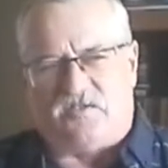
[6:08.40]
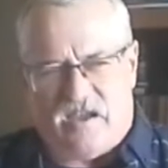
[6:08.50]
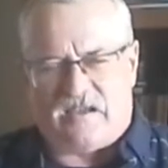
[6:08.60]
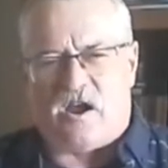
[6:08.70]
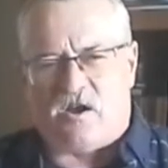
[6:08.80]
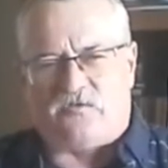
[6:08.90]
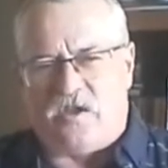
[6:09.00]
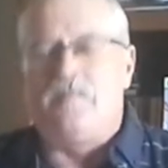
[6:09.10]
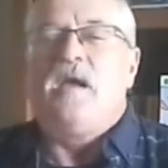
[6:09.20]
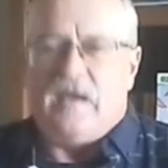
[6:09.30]
to take care of
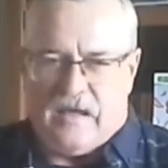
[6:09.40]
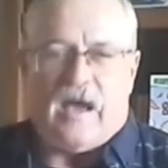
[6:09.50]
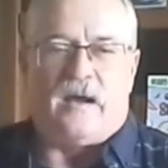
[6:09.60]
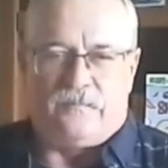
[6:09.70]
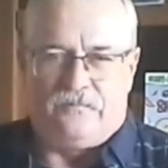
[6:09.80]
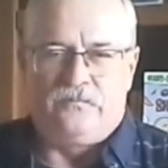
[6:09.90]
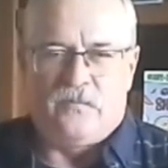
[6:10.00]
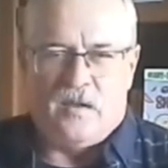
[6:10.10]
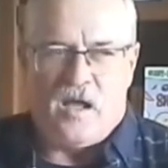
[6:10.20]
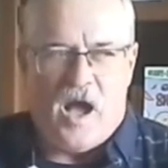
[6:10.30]
Tim? Yeah.
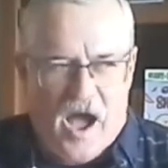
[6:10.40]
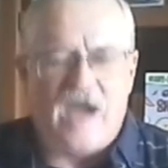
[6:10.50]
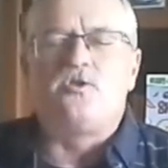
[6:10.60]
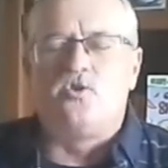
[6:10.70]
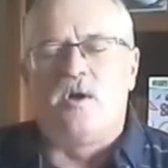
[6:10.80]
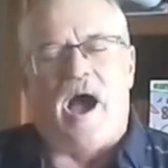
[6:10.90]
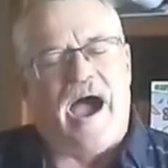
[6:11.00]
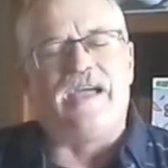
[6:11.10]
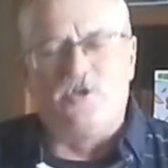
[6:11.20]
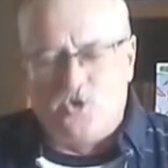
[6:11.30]

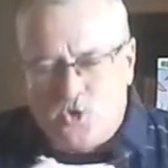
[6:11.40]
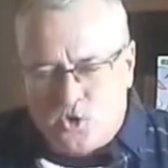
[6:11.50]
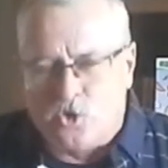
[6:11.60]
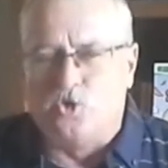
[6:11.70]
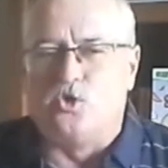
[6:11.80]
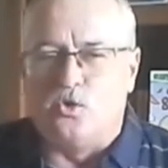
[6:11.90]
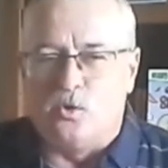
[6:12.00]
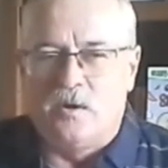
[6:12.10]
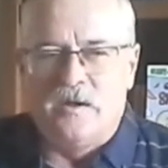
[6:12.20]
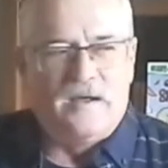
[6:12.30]
I
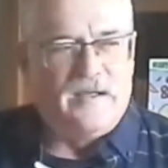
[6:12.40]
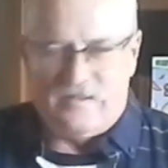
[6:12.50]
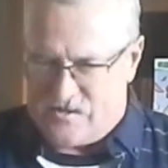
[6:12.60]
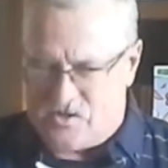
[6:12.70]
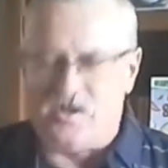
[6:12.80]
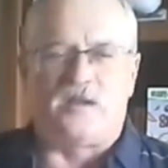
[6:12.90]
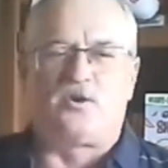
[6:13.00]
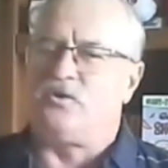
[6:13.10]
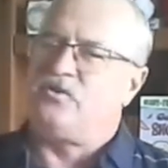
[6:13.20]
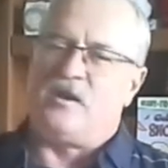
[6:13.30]
knew this is not a
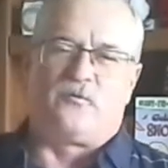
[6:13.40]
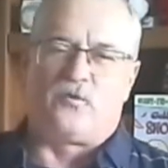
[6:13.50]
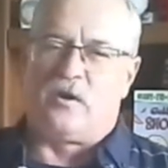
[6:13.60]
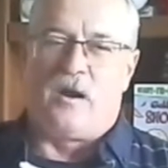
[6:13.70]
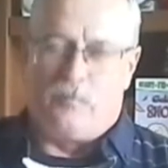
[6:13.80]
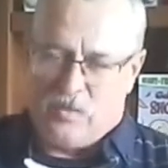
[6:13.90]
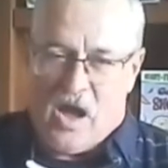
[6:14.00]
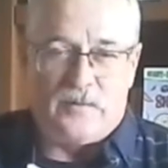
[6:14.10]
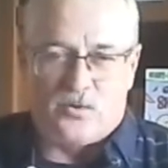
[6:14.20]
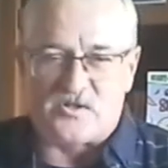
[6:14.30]
good thing for a
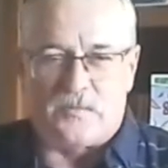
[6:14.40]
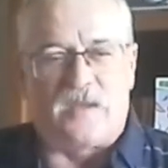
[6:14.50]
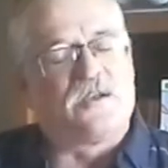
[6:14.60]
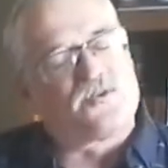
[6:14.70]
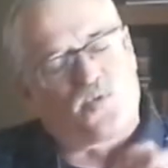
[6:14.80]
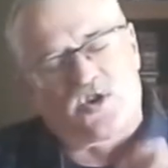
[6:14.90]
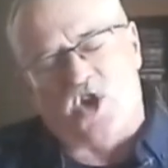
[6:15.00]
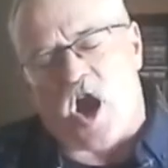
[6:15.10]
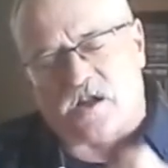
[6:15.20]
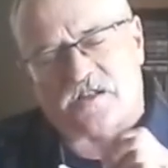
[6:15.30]
blind person to be.
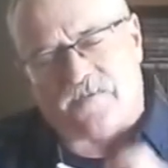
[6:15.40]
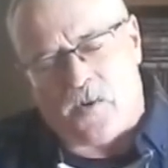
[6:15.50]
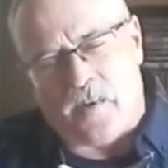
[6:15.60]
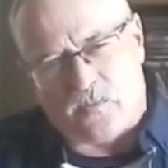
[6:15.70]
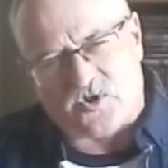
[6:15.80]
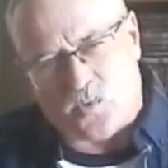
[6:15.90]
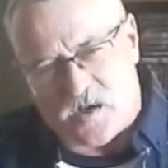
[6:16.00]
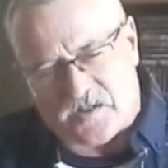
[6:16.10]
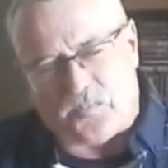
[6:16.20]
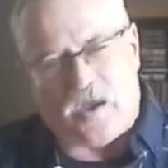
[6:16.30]
Regardless of how much he
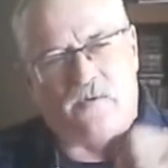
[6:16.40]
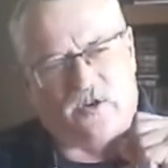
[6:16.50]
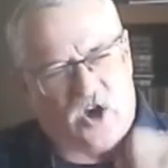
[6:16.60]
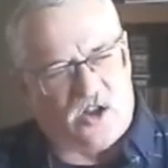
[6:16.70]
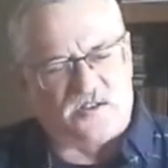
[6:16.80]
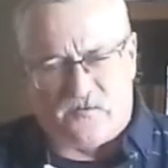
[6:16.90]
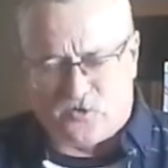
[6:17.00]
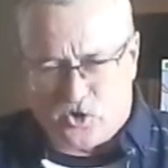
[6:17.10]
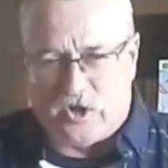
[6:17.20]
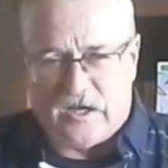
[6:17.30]
wants to play, regardless of how
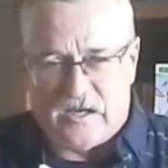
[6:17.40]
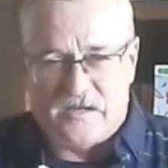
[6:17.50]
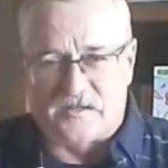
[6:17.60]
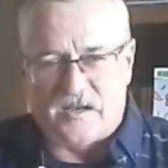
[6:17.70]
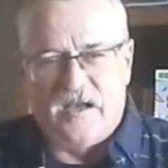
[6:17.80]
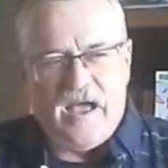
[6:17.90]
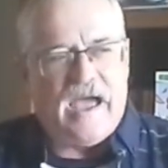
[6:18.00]
good he is,